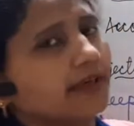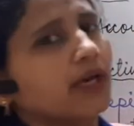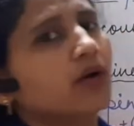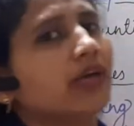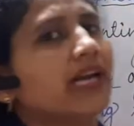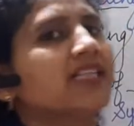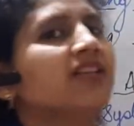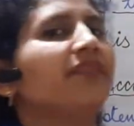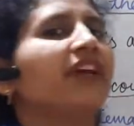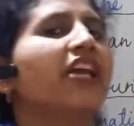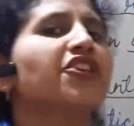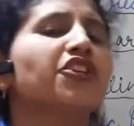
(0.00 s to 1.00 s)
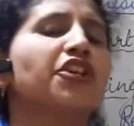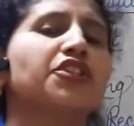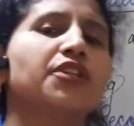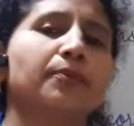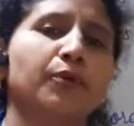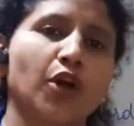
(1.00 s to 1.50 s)
Now classification
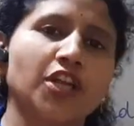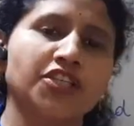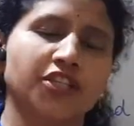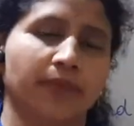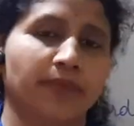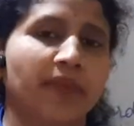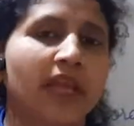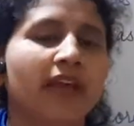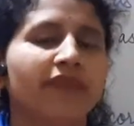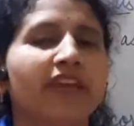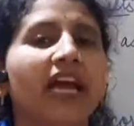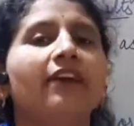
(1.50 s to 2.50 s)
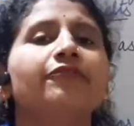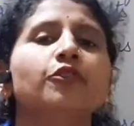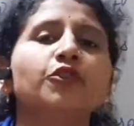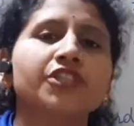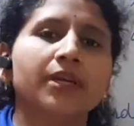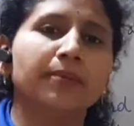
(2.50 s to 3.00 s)
is a broad term. We have
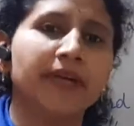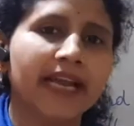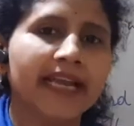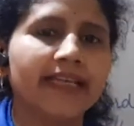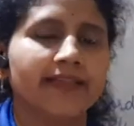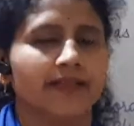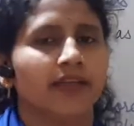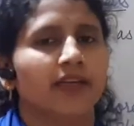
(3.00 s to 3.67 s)
to summarize.